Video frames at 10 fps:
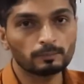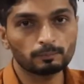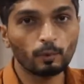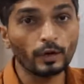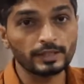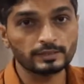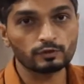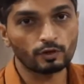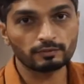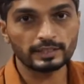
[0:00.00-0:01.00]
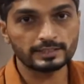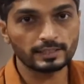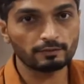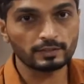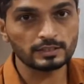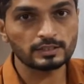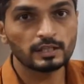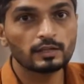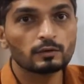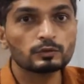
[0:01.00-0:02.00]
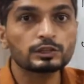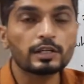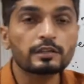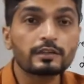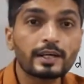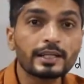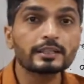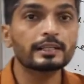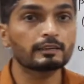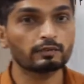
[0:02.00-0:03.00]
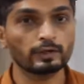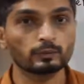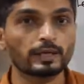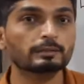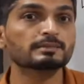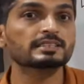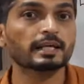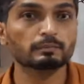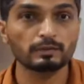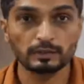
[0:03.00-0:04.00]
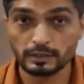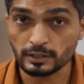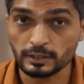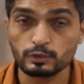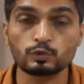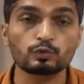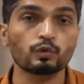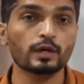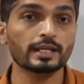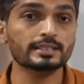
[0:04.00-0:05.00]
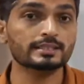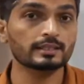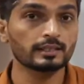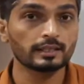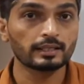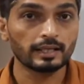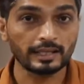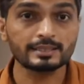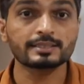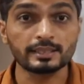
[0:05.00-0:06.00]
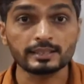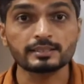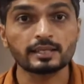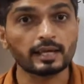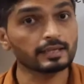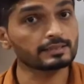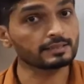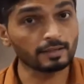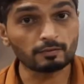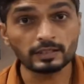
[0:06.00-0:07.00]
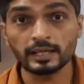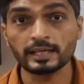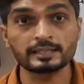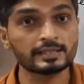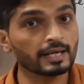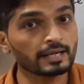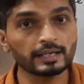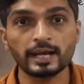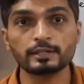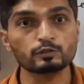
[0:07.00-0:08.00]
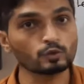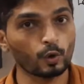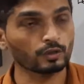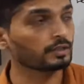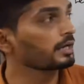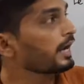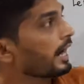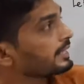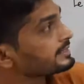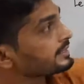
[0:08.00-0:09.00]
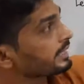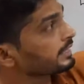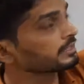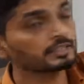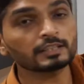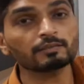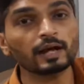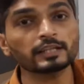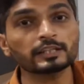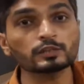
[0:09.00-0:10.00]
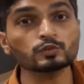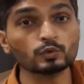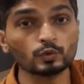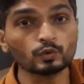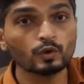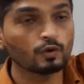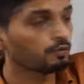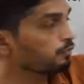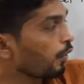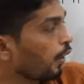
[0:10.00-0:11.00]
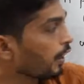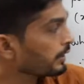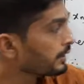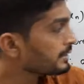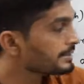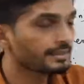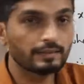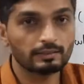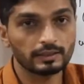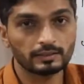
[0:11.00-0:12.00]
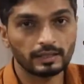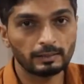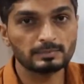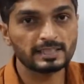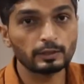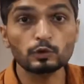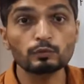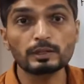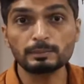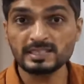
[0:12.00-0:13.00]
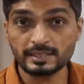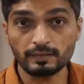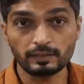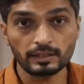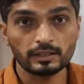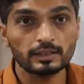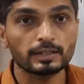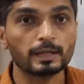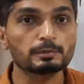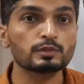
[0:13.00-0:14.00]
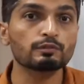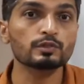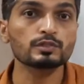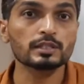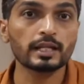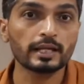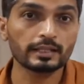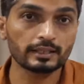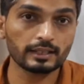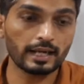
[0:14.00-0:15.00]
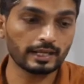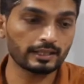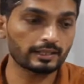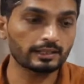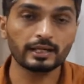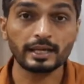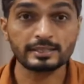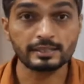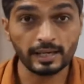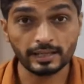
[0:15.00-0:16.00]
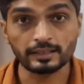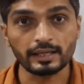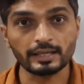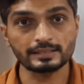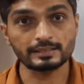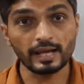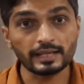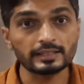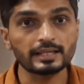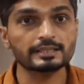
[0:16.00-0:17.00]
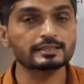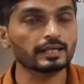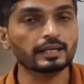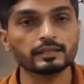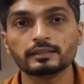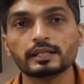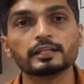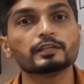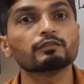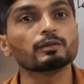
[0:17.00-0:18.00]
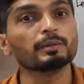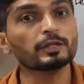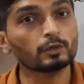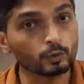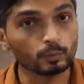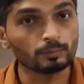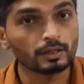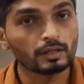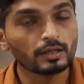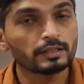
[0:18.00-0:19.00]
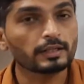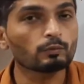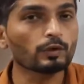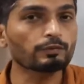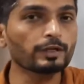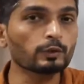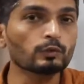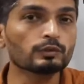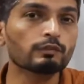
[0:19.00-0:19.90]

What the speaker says: points of that sequence which are greater than 5. That means can be it is true for x6, x7, x8 and so on. And second inequality is true for 7. That means n2 will be 7. That means if you select x8, x9, x10, then it will be true. Then what we do, the